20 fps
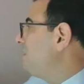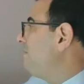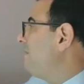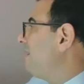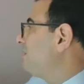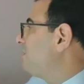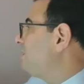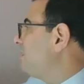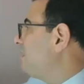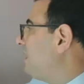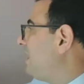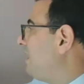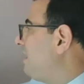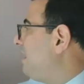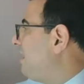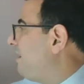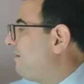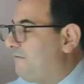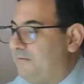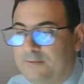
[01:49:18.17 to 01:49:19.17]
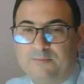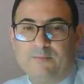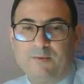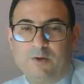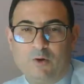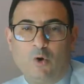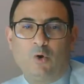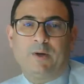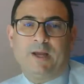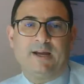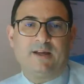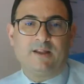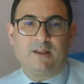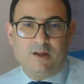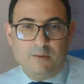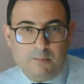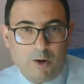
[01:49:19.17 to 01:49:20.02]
imagine the